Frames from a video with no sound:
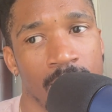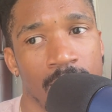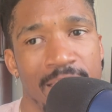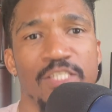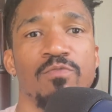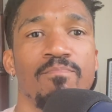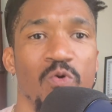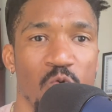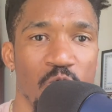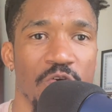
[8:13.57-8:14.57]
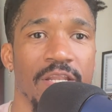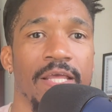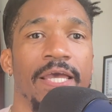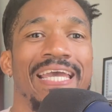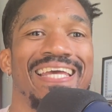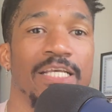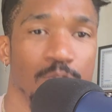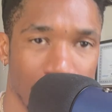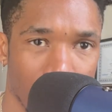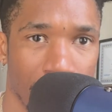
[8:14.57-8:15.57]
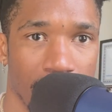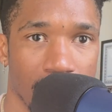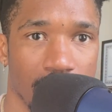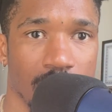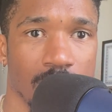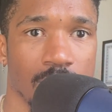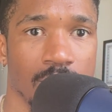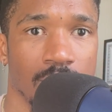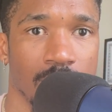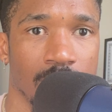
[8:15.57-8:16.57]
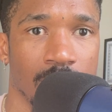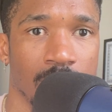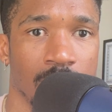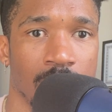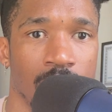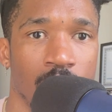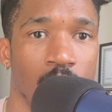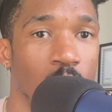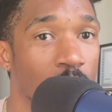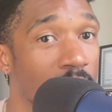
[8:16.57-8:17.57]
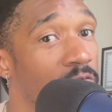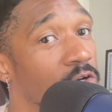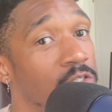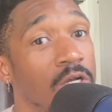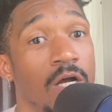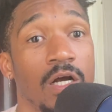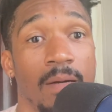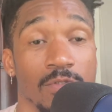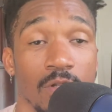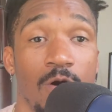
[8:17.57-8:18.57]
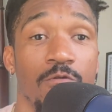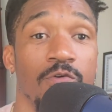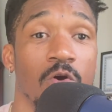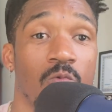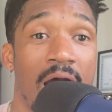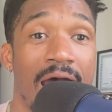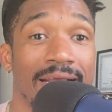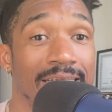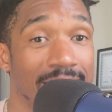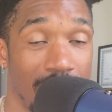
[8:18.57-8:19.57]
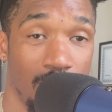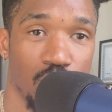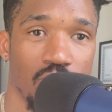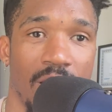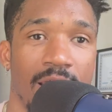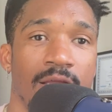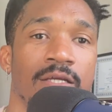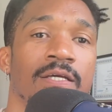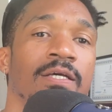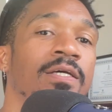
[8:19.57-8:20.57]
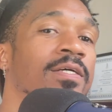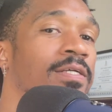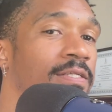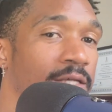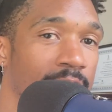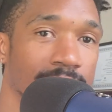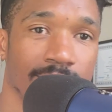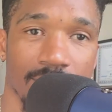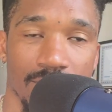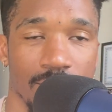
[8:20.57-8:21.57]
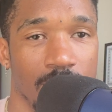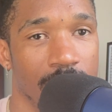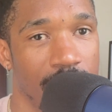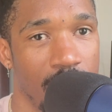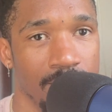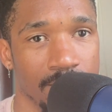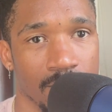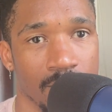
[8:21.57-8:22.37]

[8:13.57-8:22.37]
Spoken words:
He's moving in his purpose. Whoever comes along for the ride and can stay on the train, then good for them.